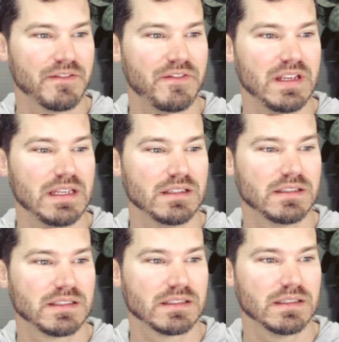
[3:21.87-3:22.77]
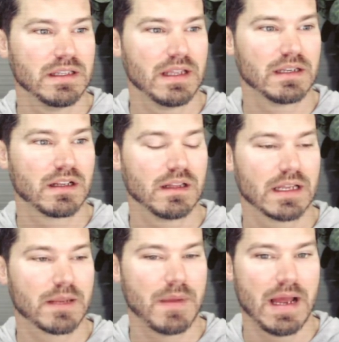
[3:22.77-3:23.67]
feeds and then
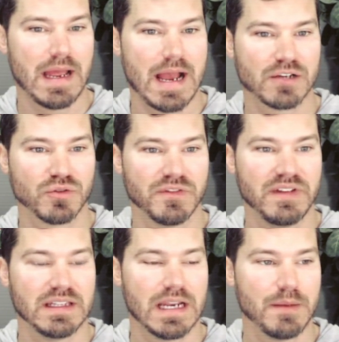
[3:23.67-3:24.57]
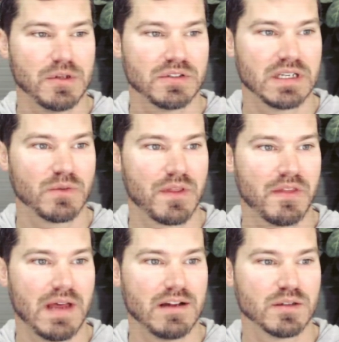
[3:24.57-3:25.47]
click my actual feed that I'm using with a
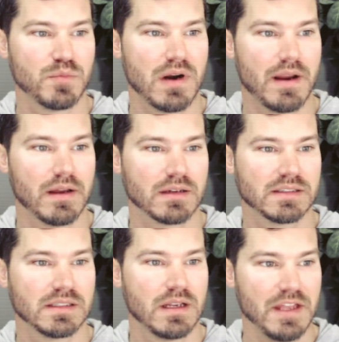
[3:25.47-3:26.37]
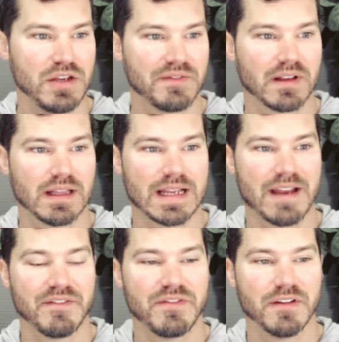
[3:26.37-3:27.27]
thousand products, then you have to click
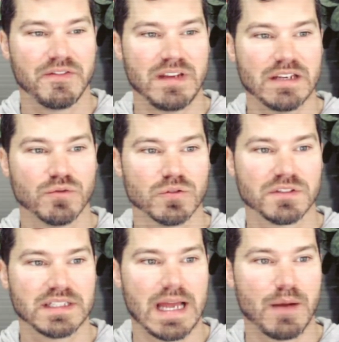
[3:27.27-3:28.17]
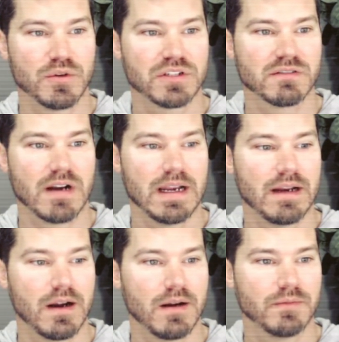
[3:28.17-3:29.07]
on the feed rules tab, which is right
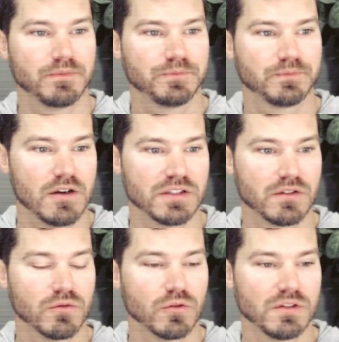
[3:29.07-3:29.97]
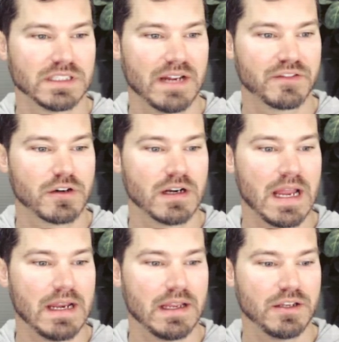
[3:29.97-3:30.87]
here. Here's the rules I've
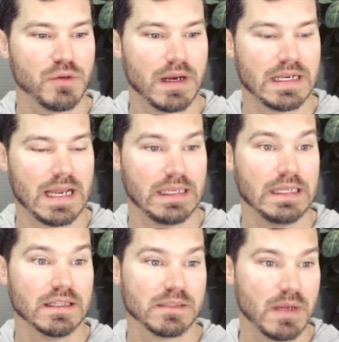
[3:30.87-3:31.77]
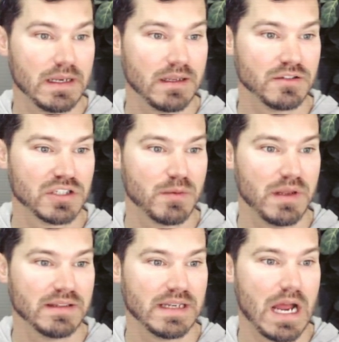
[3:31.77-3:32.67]
created. You might not need this many. It just
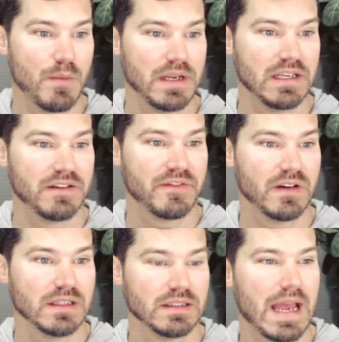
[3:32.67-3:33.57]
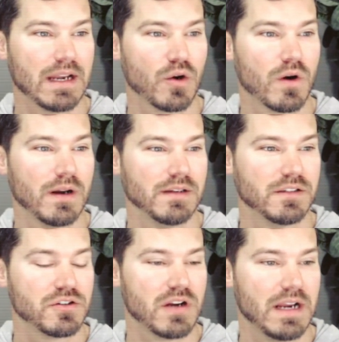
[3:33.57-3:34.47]
depends on how many different categories
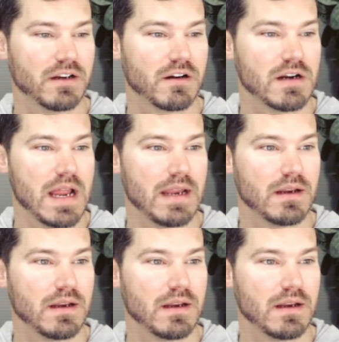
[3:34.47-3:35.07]
you're trying to create.